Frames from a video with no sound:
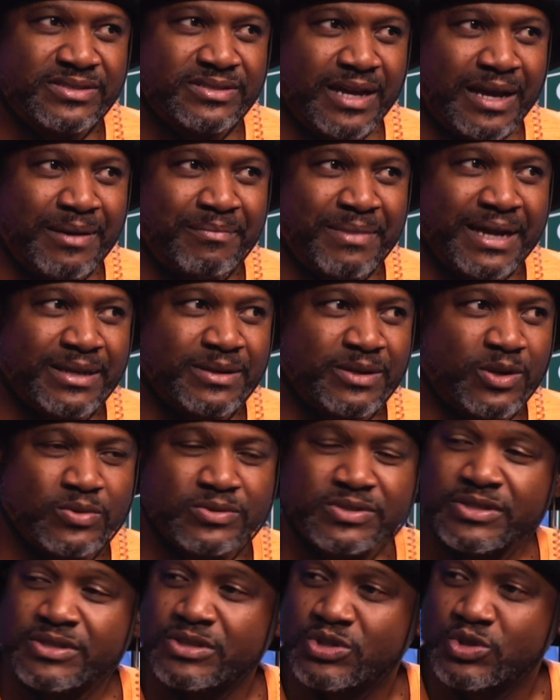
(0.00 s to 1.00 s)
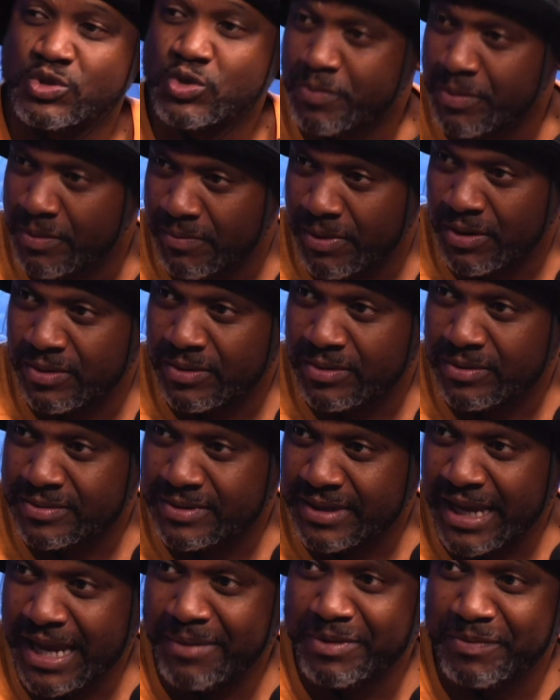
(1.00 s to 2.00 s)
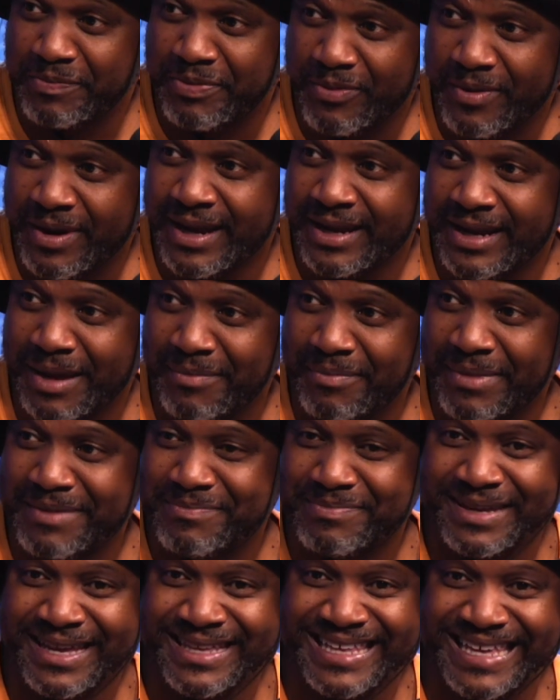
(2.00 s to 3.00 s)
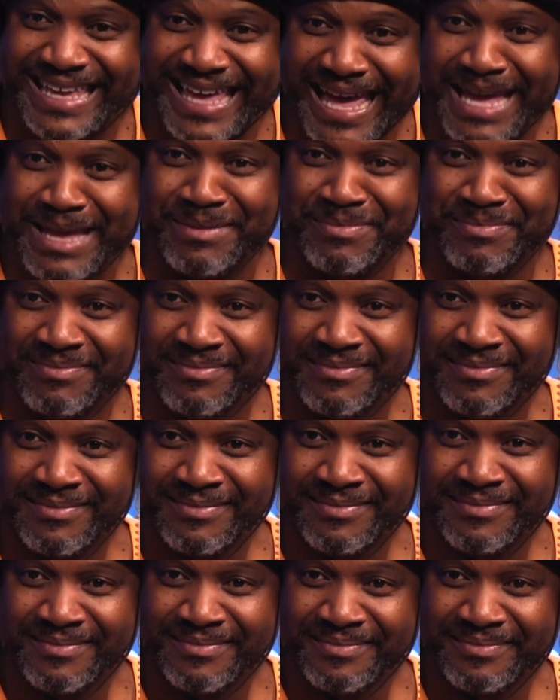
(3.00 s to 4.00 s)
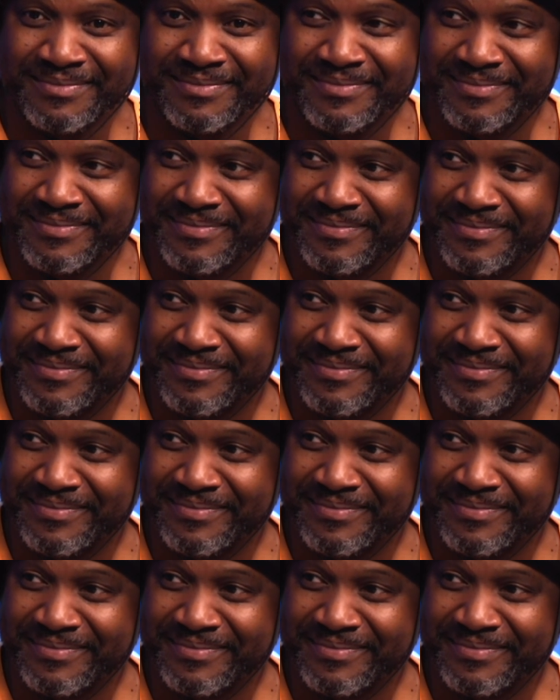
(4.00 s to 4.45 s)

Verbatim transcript: I might go to the Super Bowl. Damn the parade, I might be at the game. That'd be dope. Well, we know